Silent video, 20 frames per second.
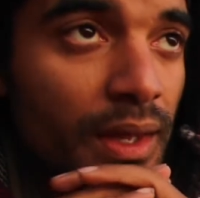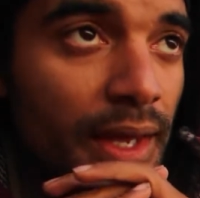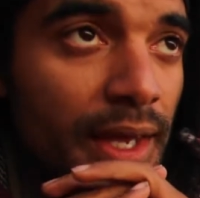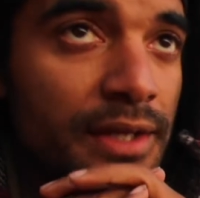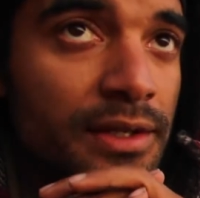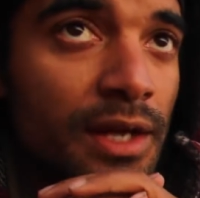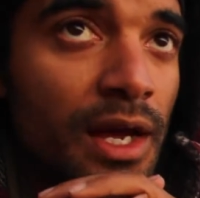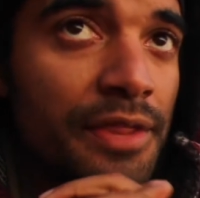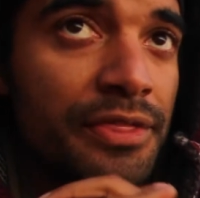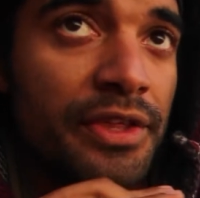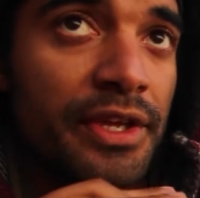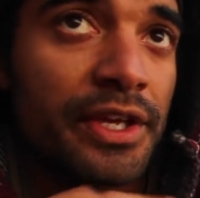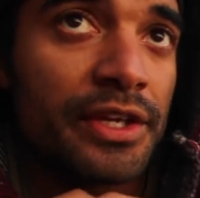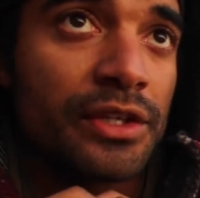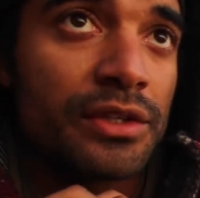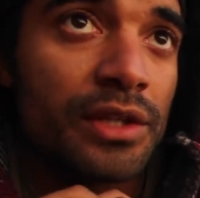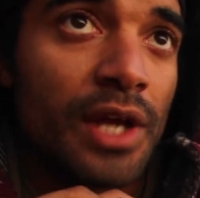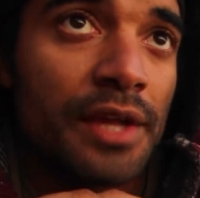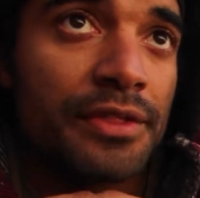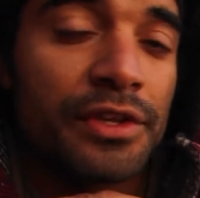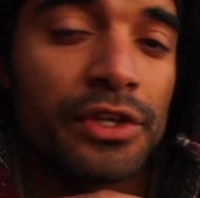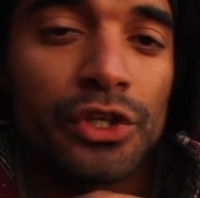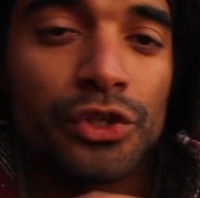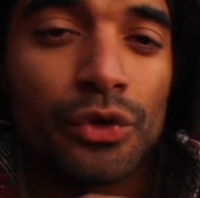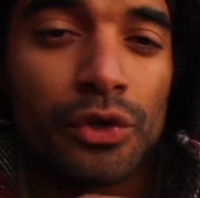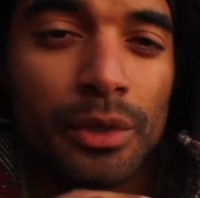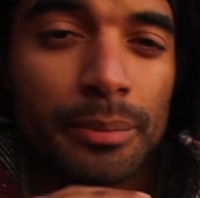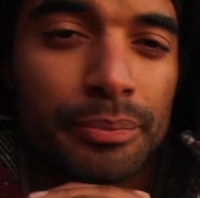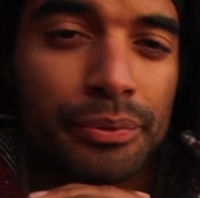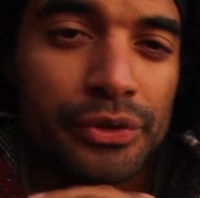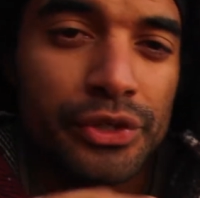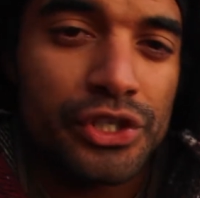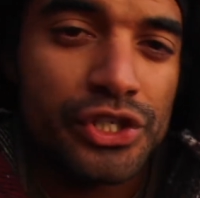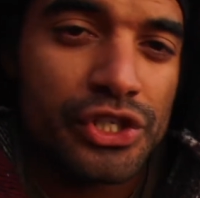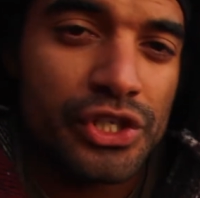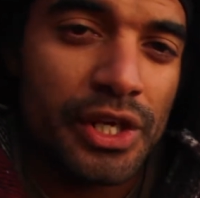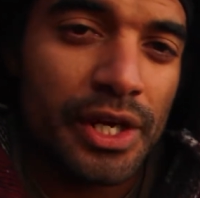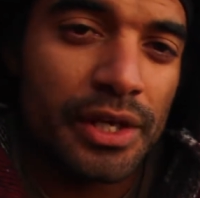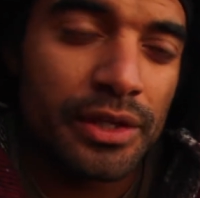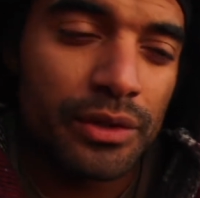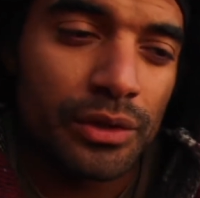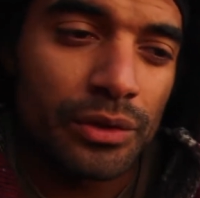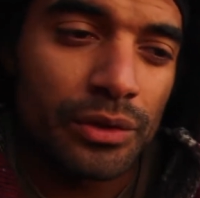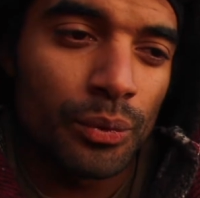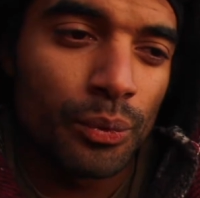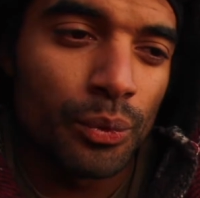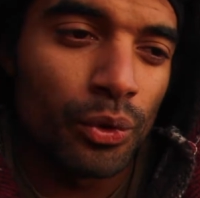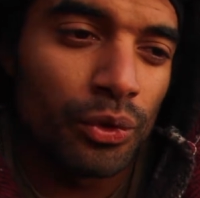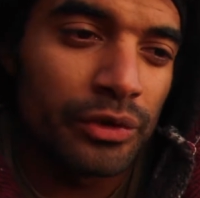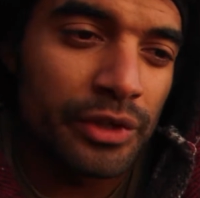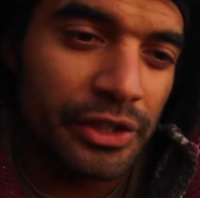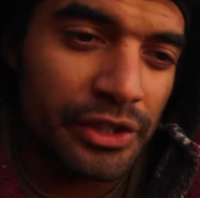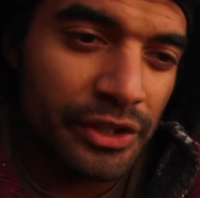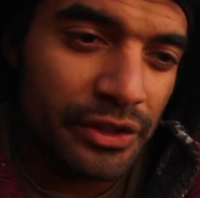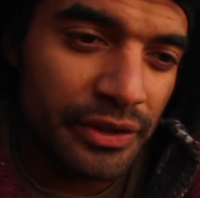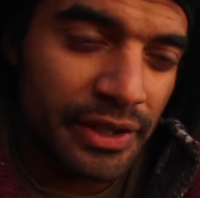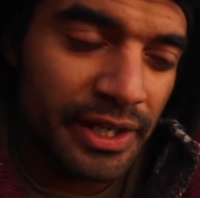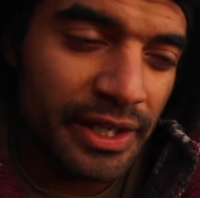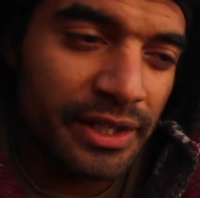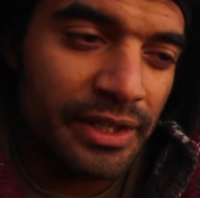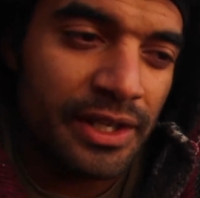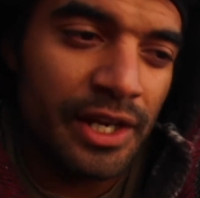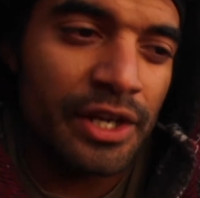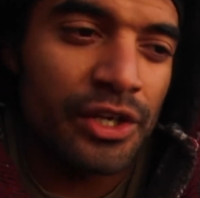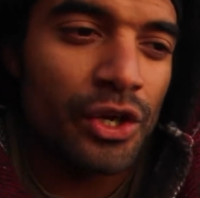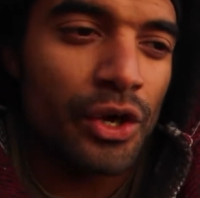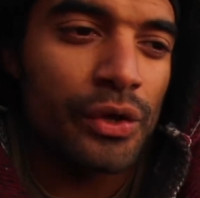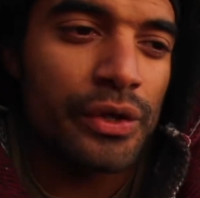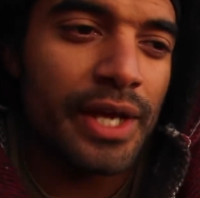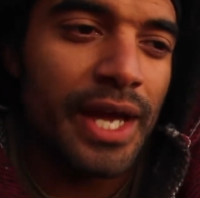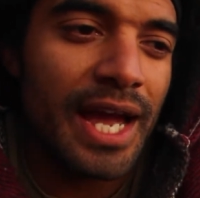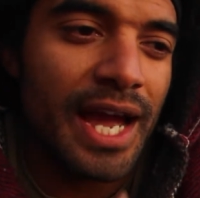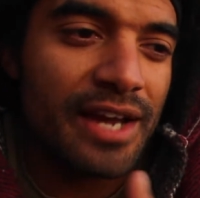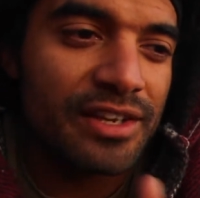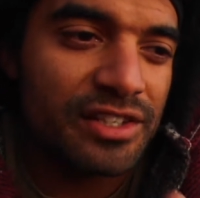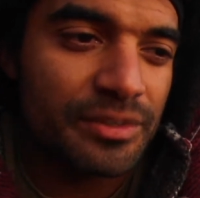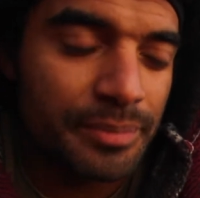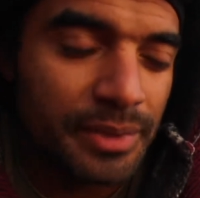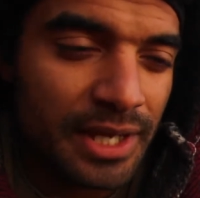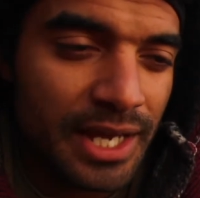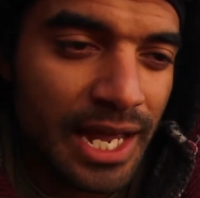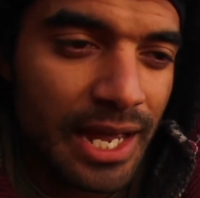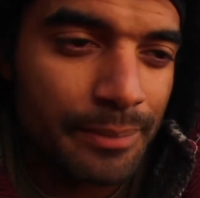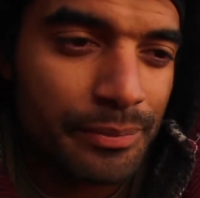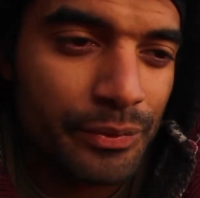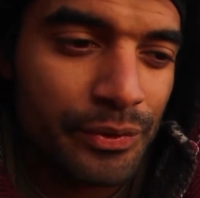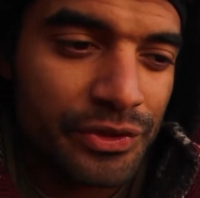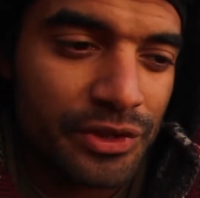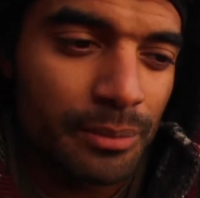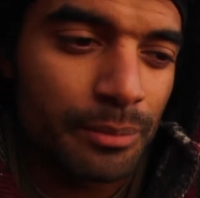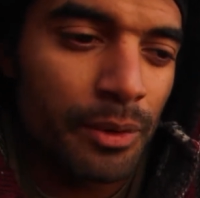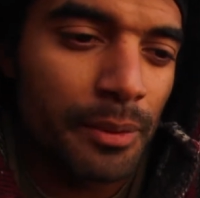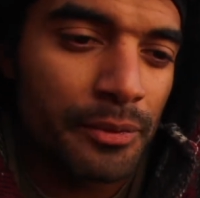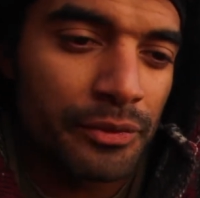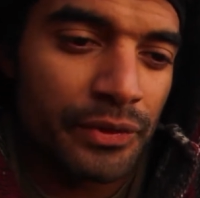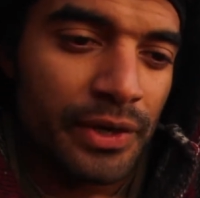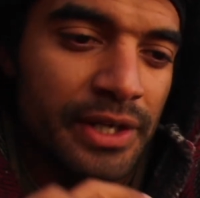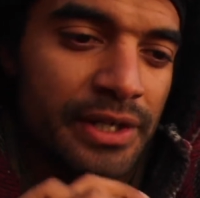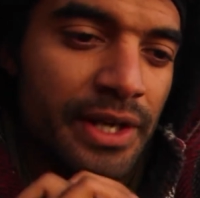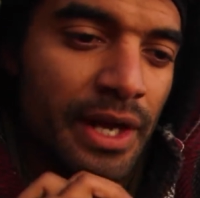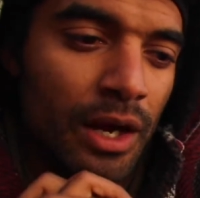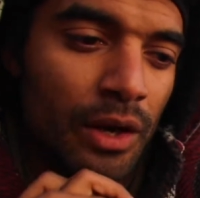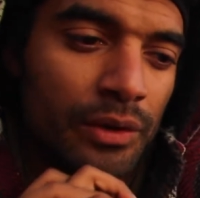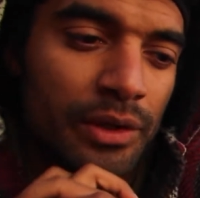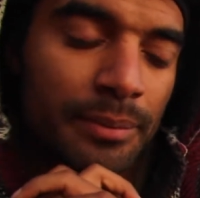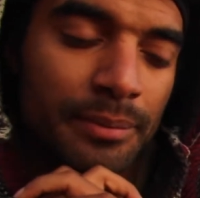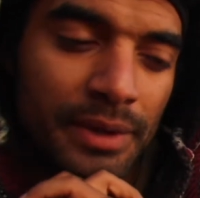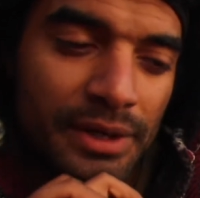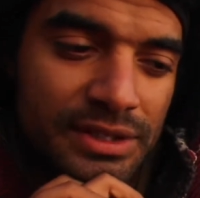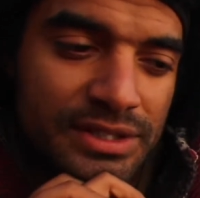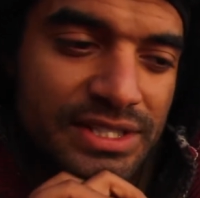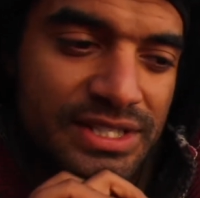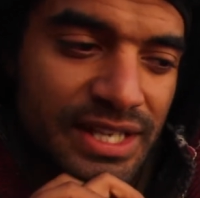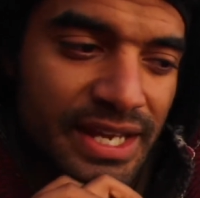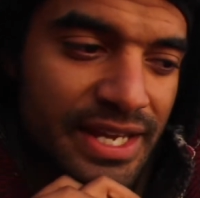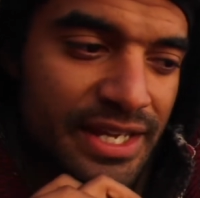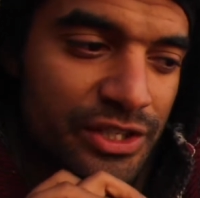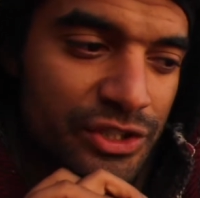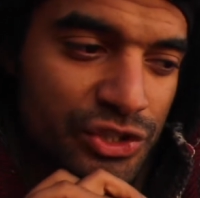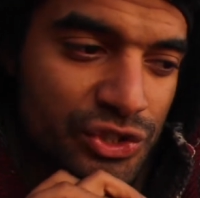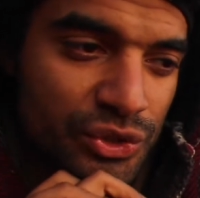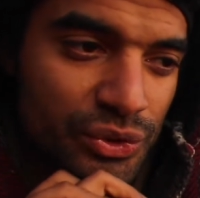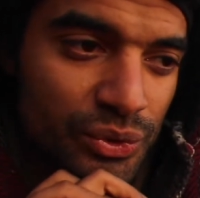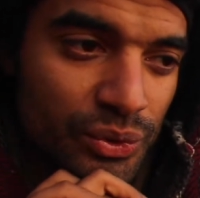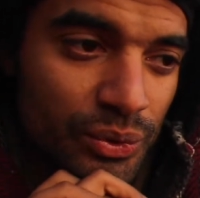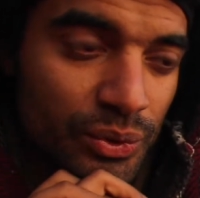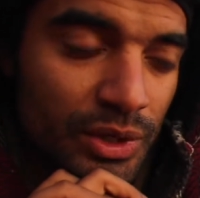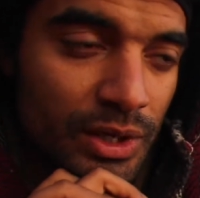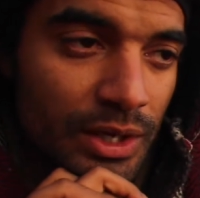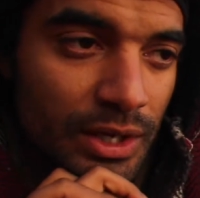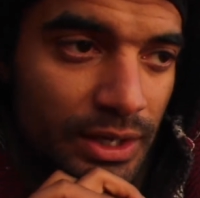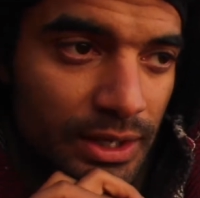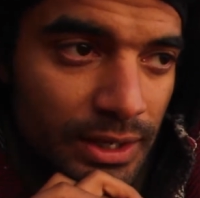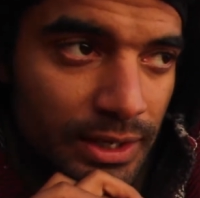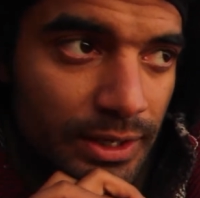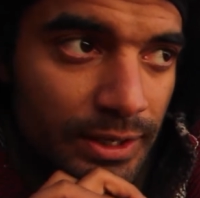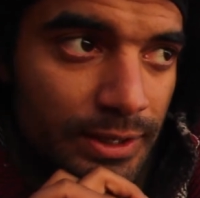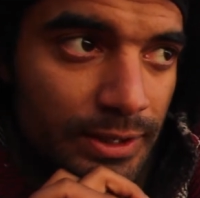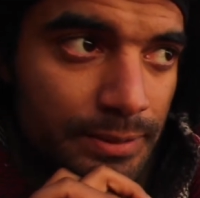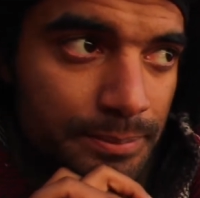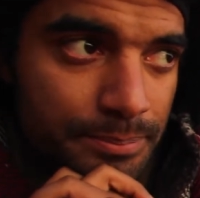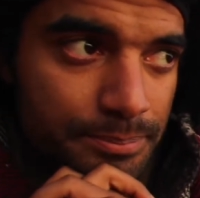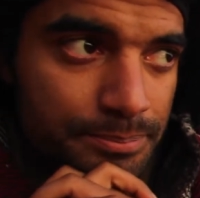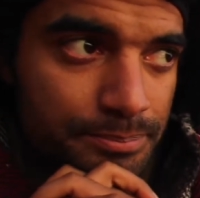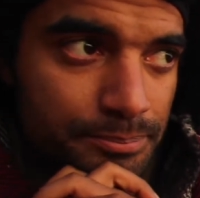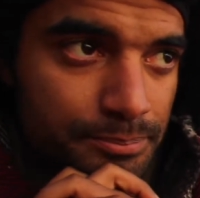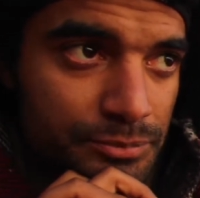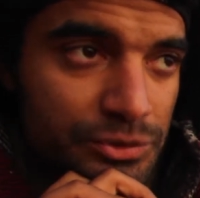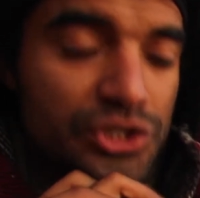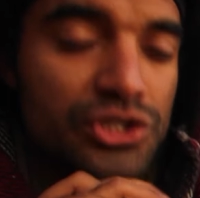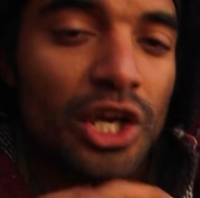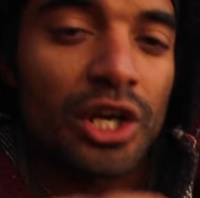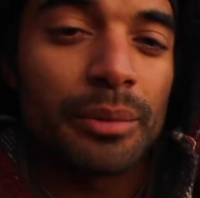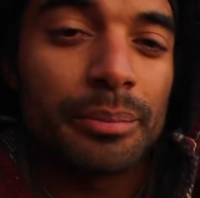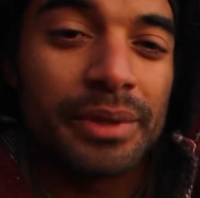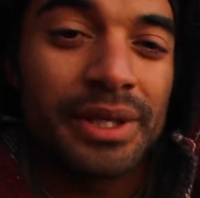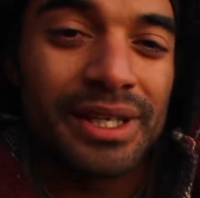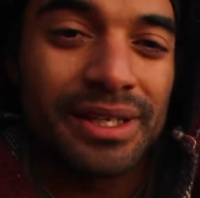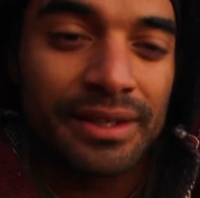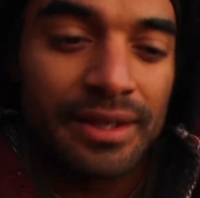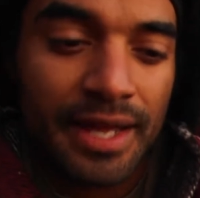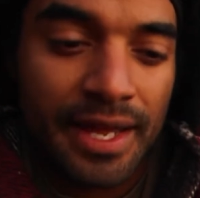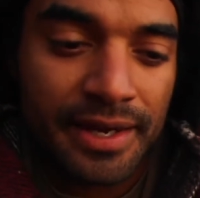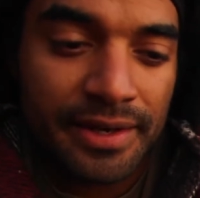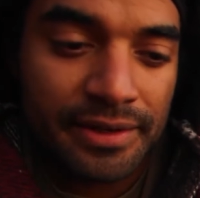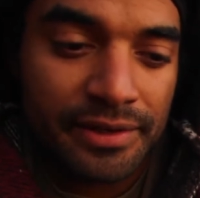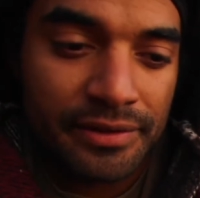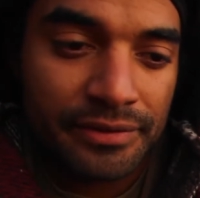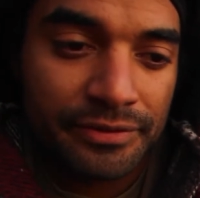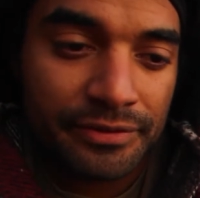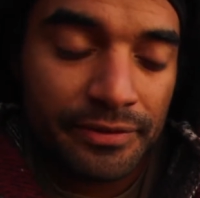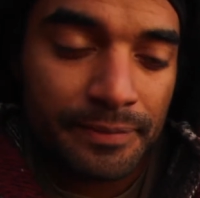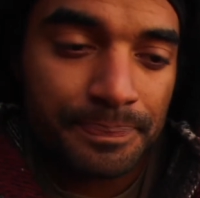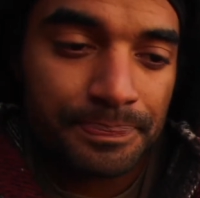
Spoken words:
And not that you don't appreciate world that you're in, and I know you have to be happy with the moment right now, and I'm not saying to start being negative.